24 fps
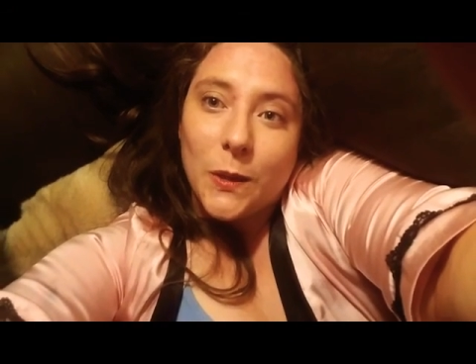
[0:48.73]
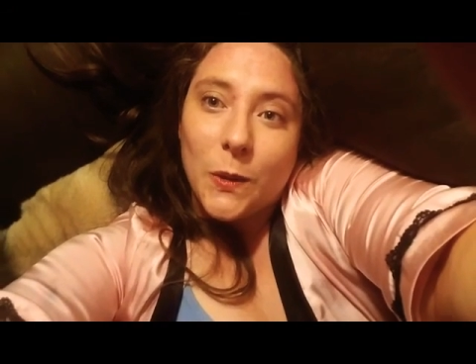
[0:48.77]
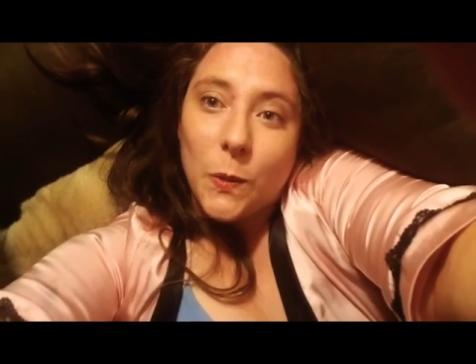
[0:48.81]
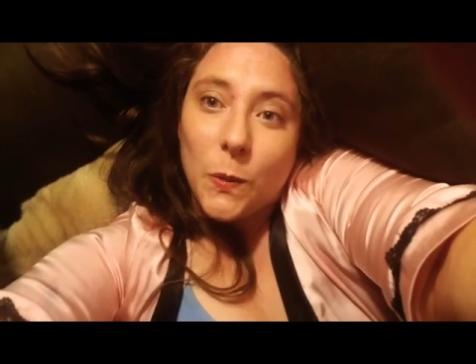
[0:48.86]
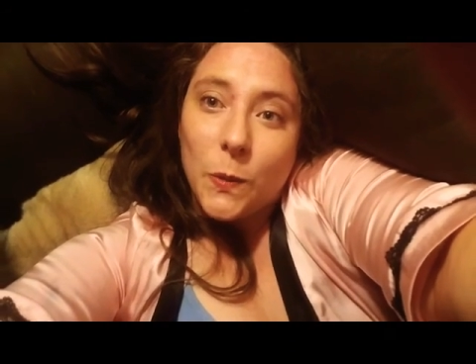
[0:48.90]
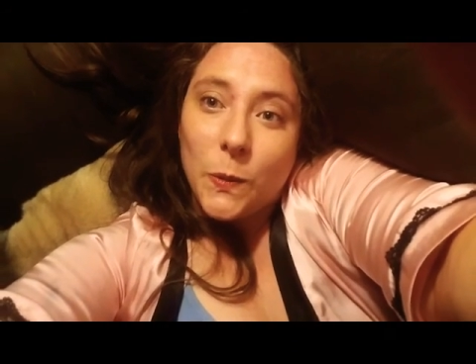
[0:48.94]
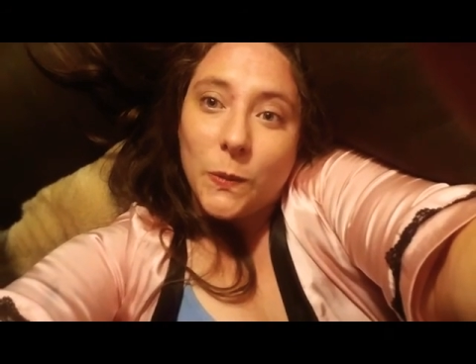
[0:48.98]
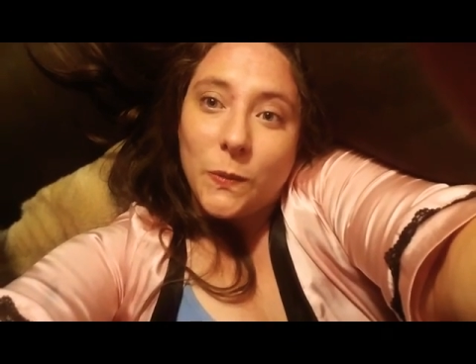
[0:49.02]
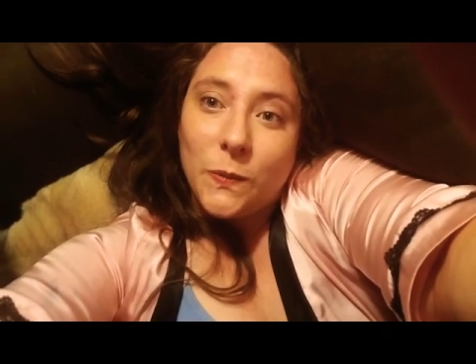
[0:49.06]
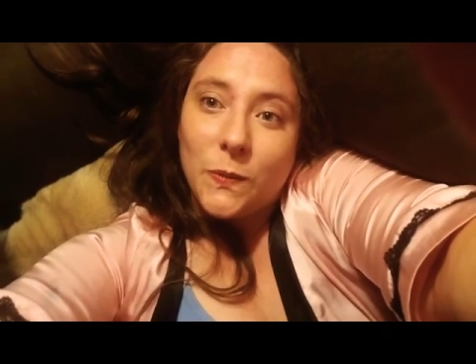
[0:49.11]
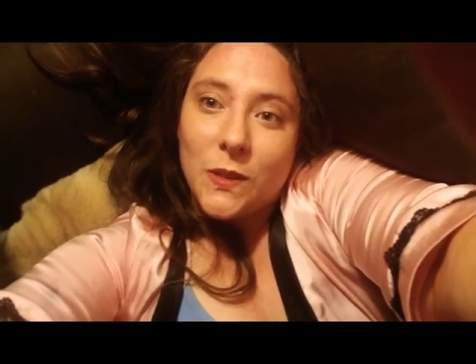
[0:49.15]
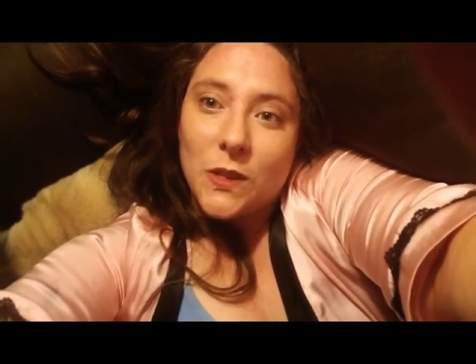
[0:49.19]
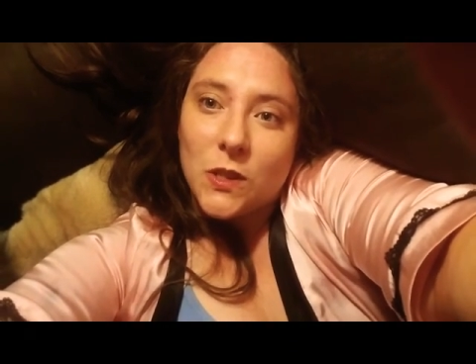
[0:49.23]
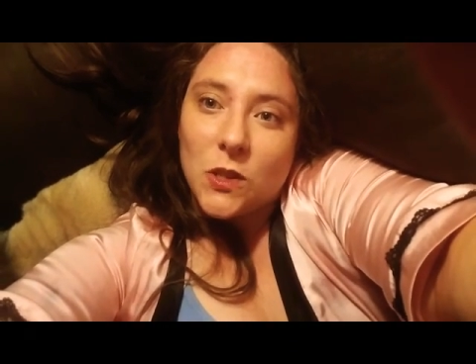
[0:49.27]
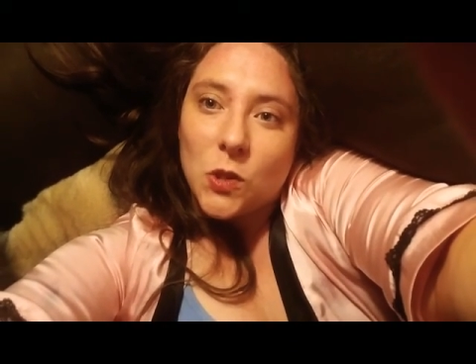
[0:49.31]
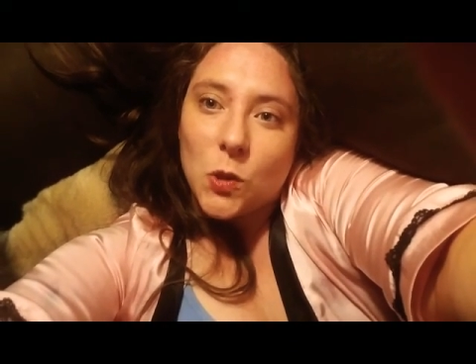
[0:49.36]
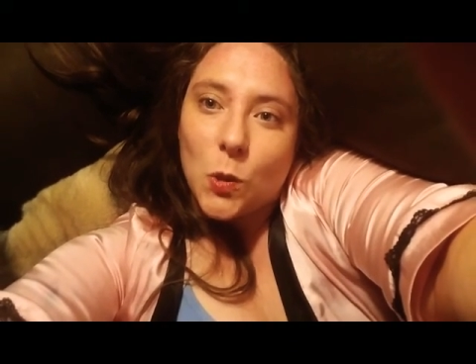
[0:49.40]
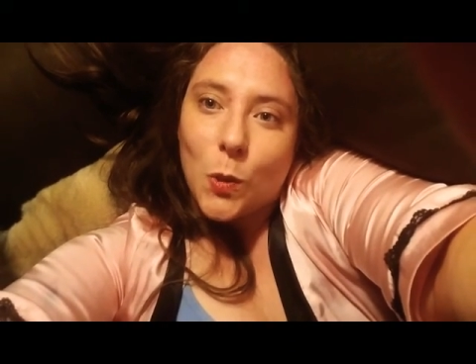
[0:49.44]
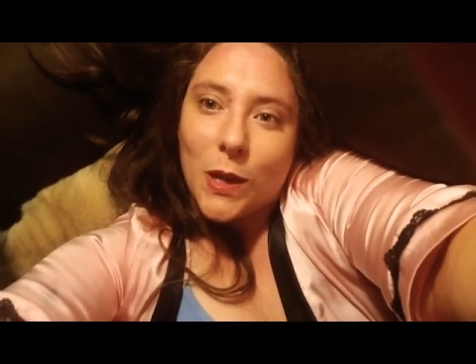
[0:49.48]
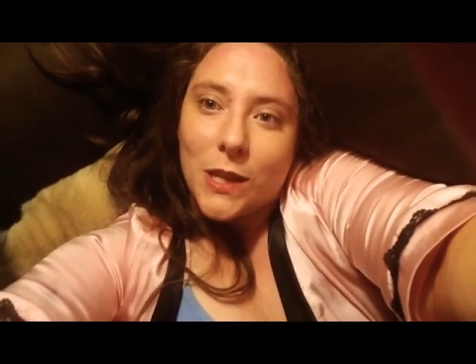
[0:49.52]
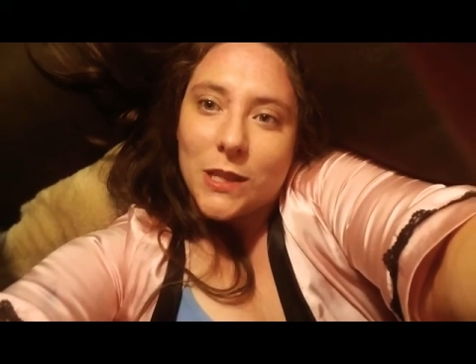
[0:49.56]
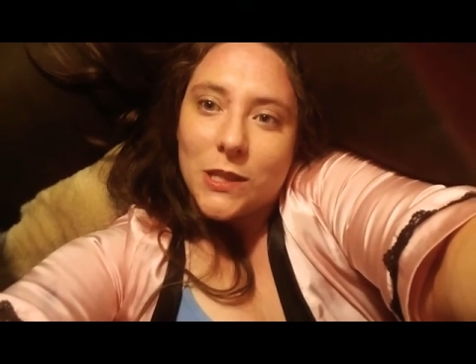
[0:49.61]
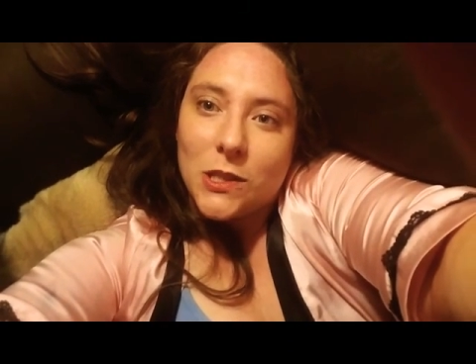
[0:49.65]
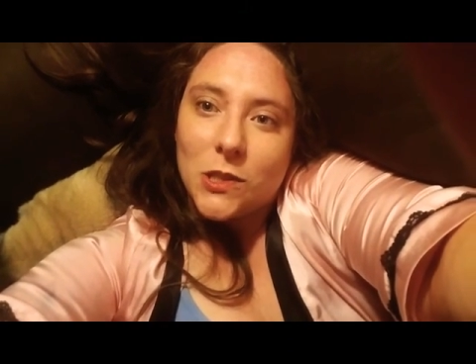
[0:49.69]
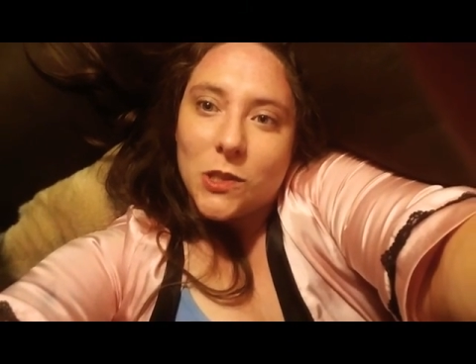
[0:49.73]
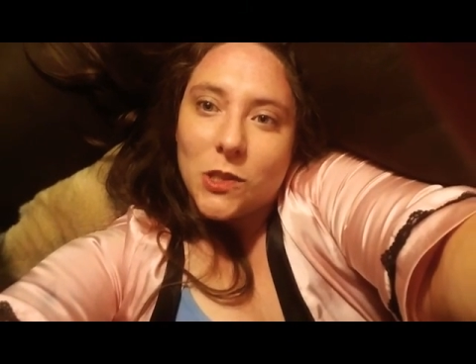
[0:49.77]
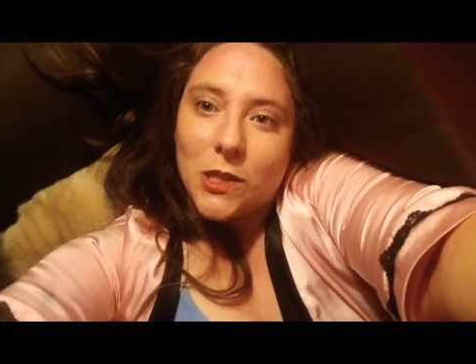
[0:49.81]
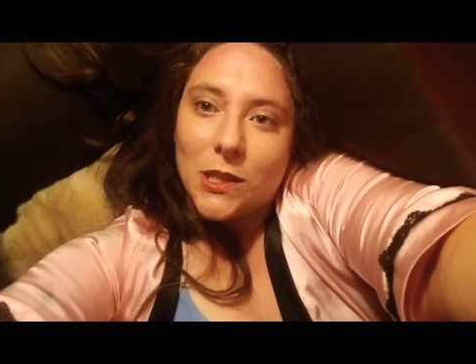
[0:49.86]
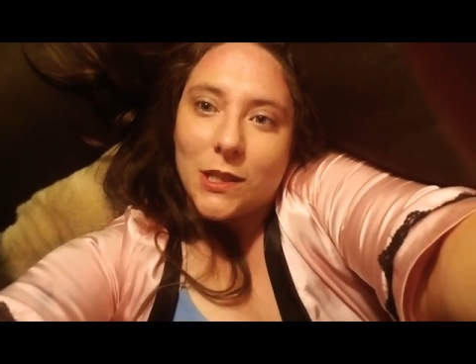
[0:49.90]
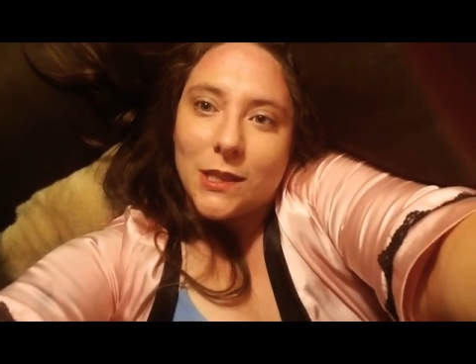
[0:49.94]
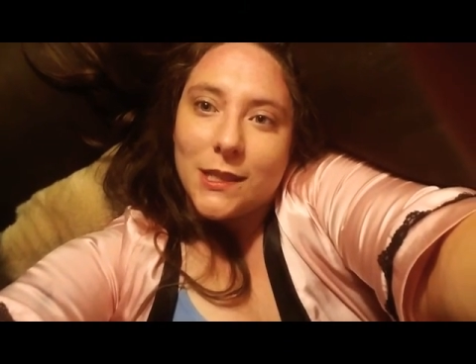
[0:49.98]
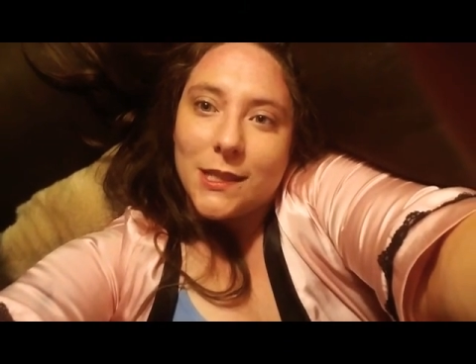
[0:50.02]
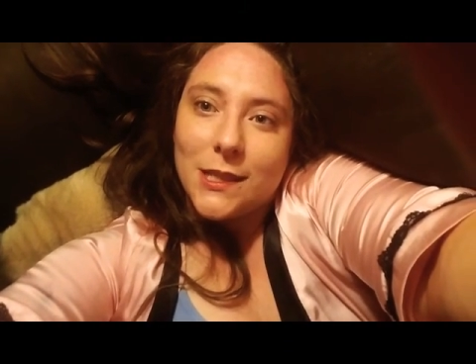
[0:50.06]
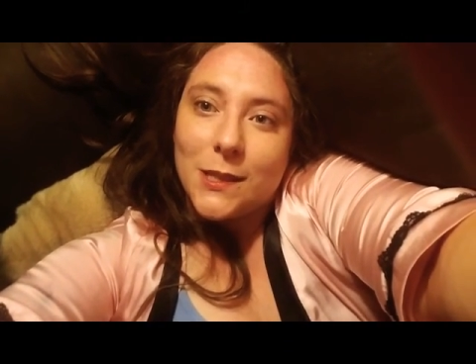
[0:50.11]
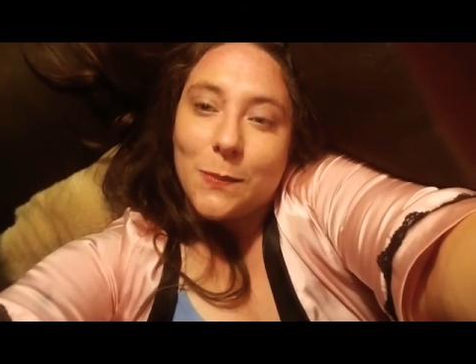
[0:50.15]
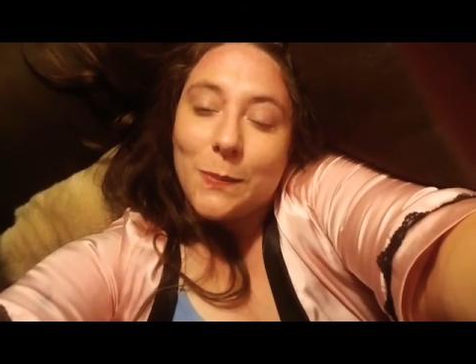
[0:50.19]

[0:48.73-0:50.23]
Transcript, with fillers: goldfish questions,